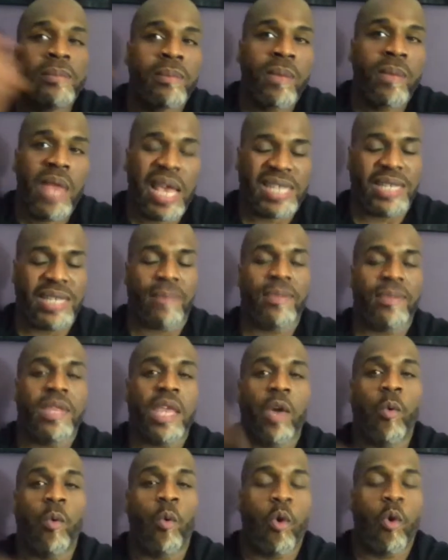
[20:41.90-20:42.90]
accepted
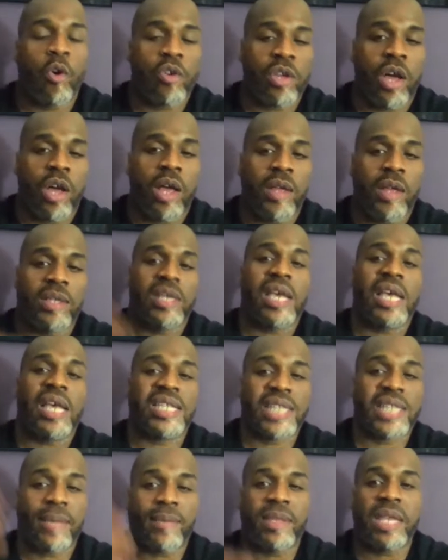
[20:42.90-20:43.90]
the award,
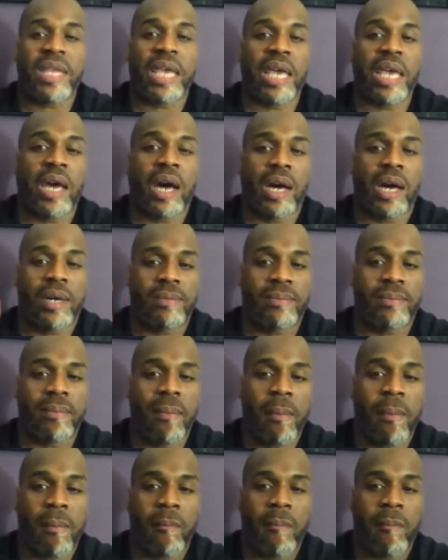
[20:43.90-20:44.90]
accepted the
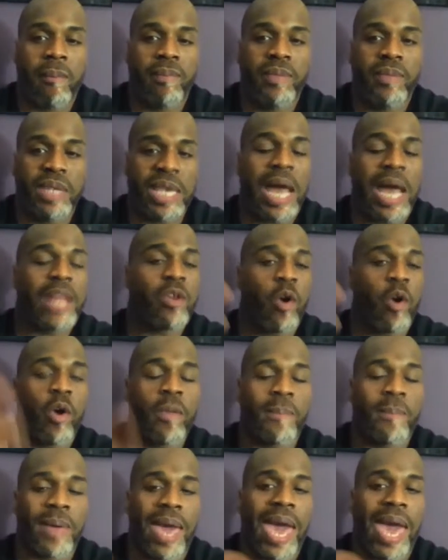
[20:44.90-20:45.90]
honor
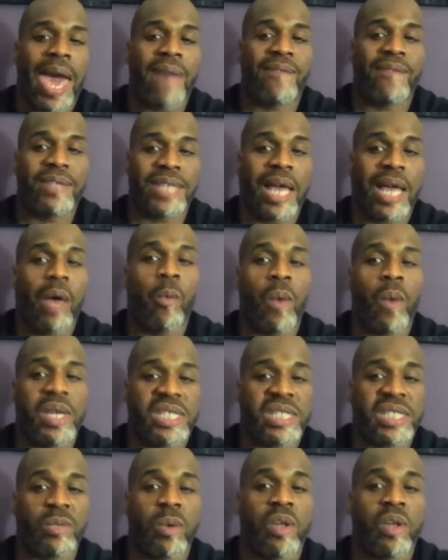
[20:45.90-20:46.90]
on behalf of Don
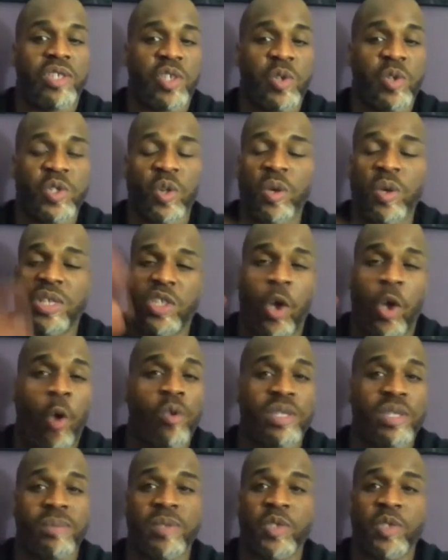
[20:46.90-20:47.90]
West as well too. So he
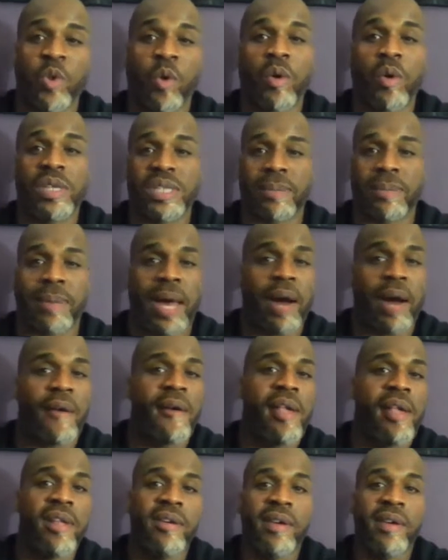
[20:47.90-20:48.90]
told some stories about
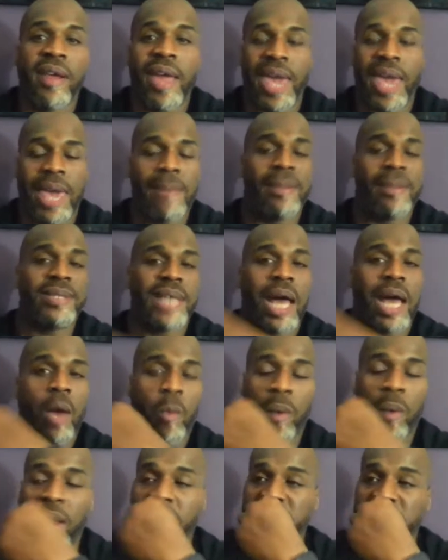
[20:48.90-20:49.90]
him and Don
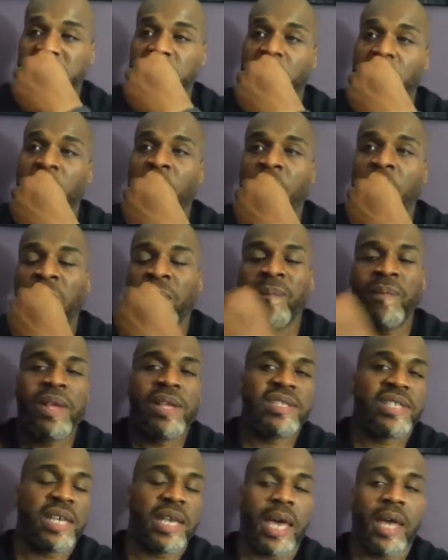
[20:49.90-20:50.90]
West
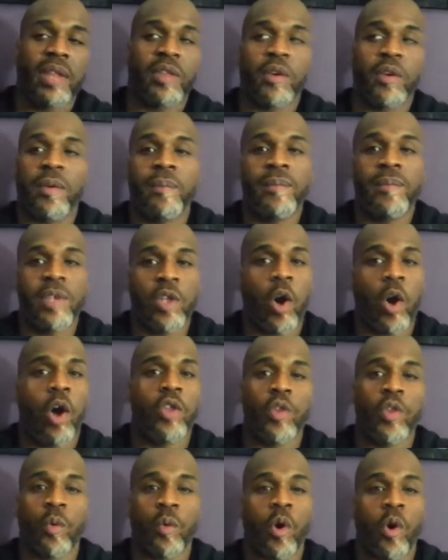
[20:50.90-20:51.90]
together,
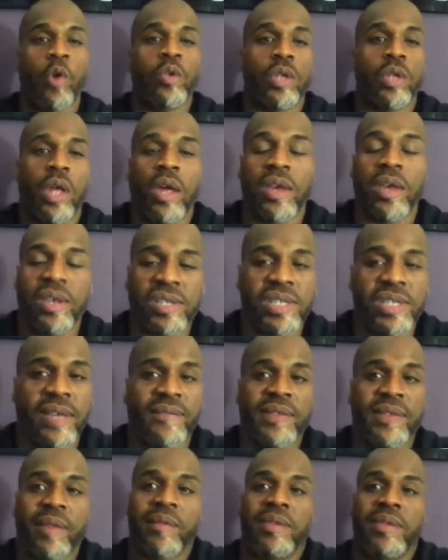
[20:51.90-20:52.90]
on the road and all that good stuff
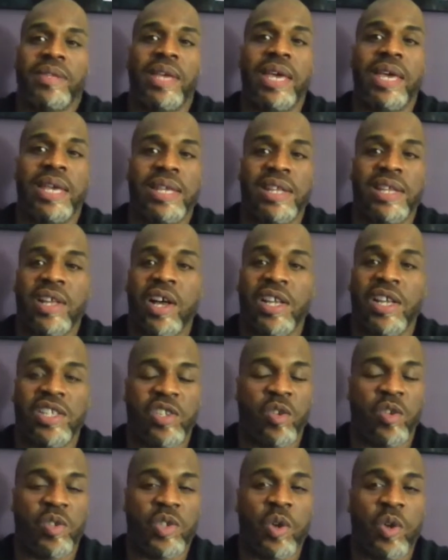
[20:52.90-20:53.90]
and everything,
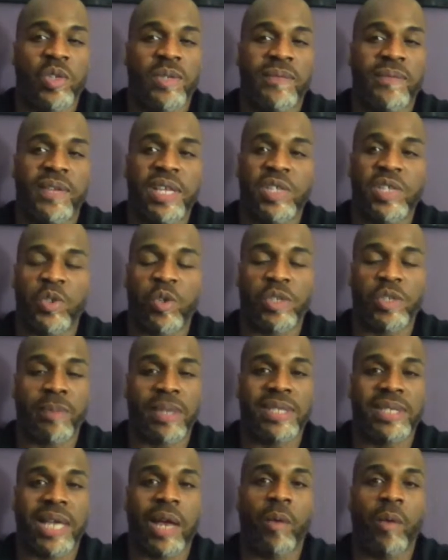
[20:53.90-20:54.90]
and told some funny stories
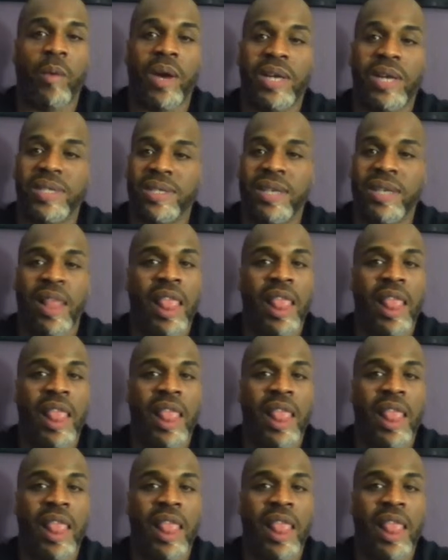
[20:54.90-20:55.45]
about Don West.